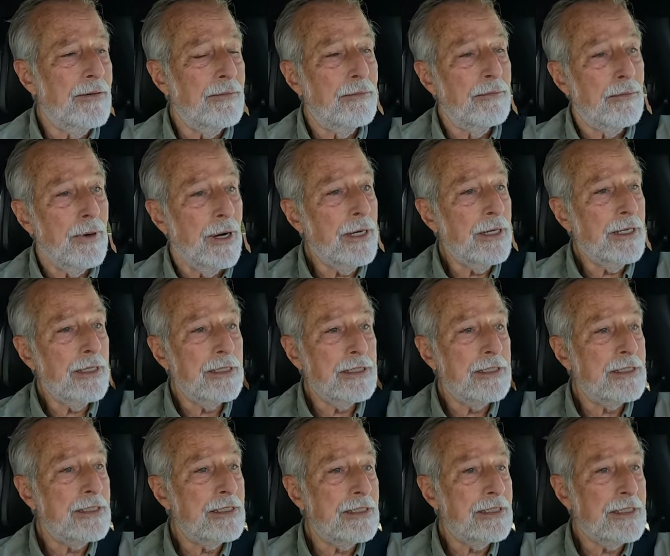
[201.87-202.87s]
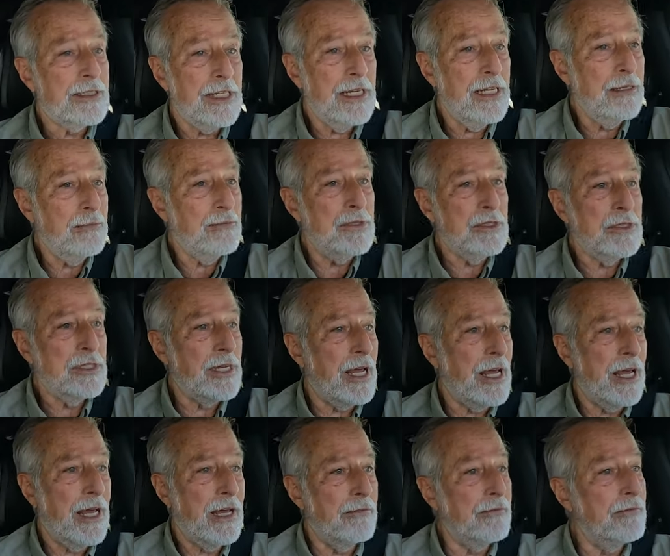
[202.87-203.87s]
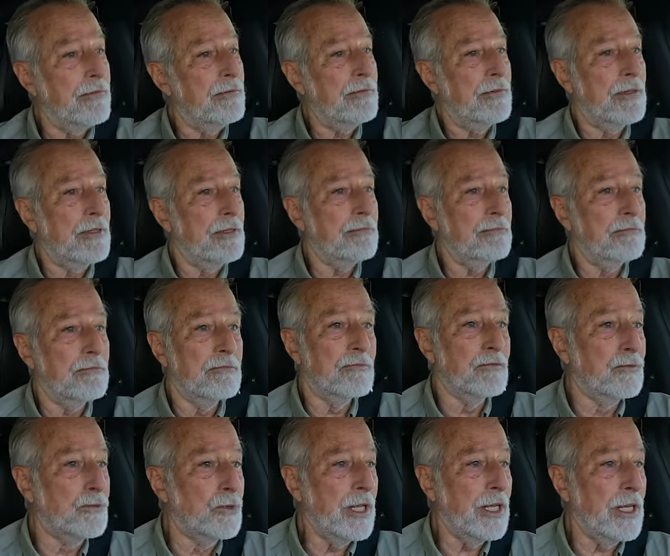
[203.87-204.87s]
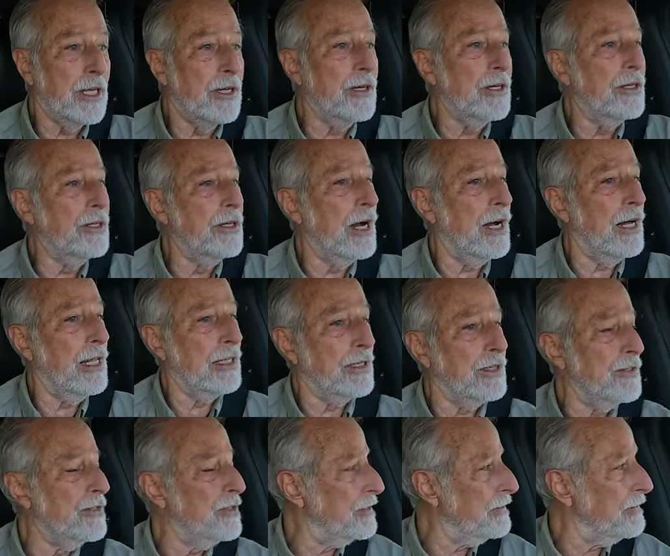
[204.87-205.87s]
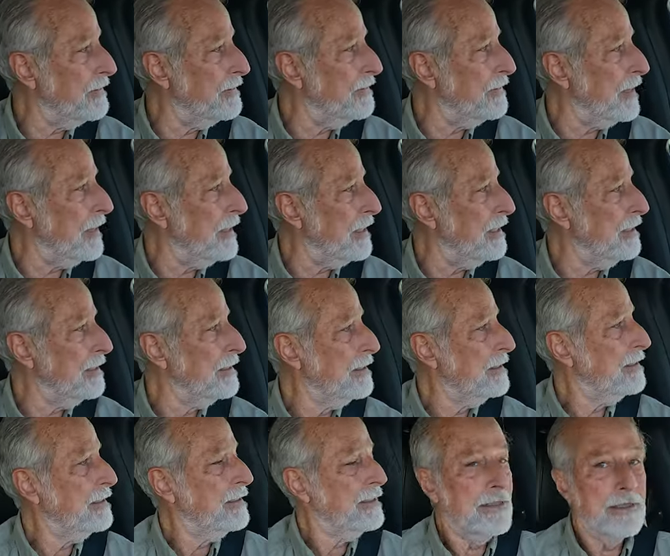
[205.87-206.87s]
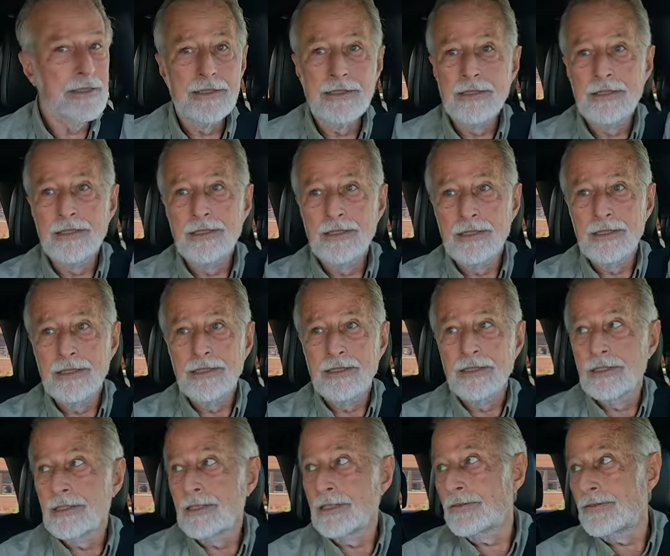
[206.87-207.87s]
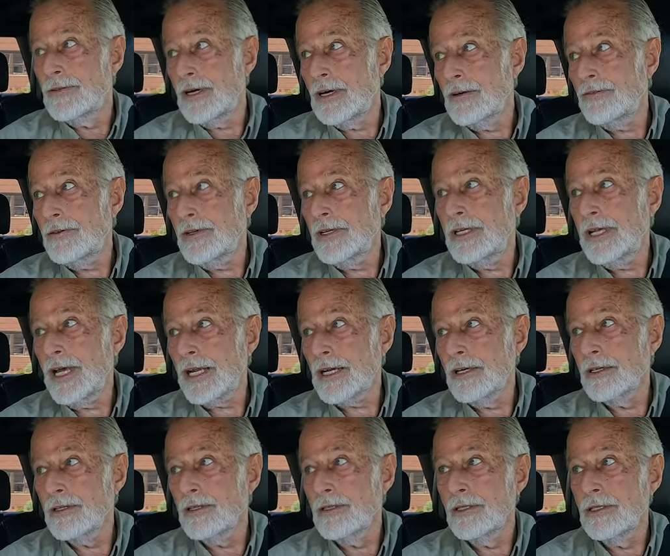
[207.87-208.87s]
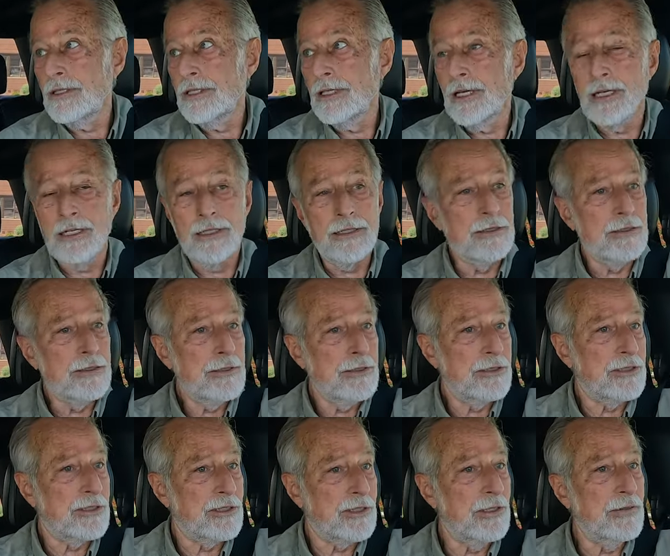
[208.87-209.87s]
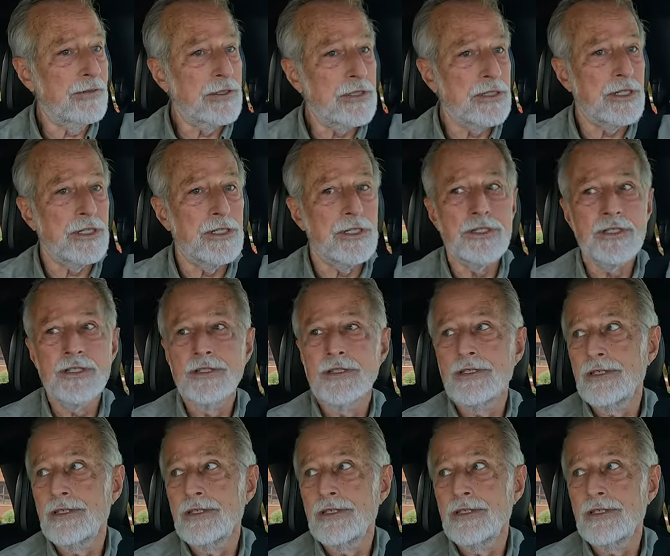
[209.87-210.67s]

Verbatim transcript: Martin seems to have really good knowledge of uh, of RV Technical uh, Services.